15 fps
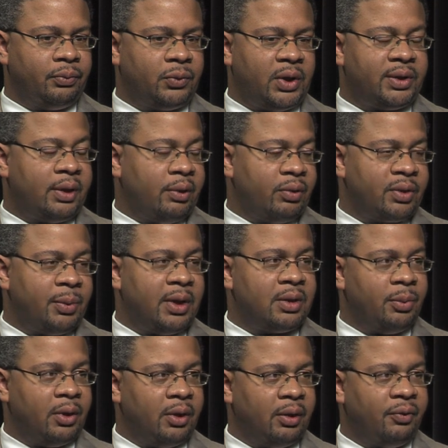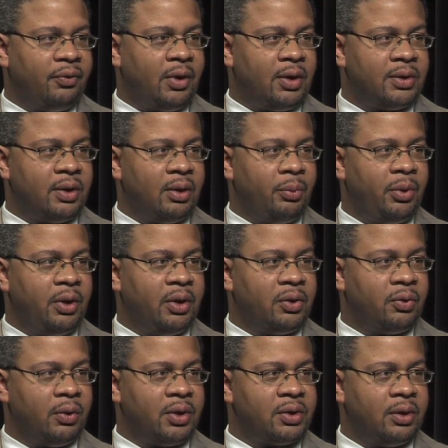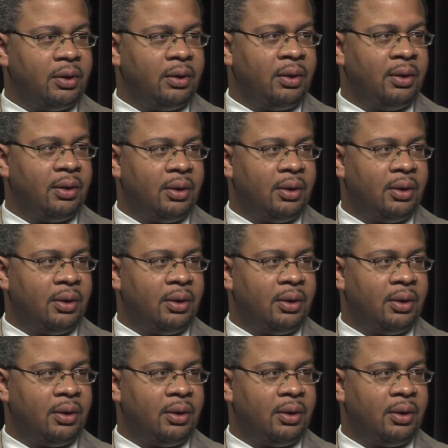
I'll say responsibility falls on the pediatrician.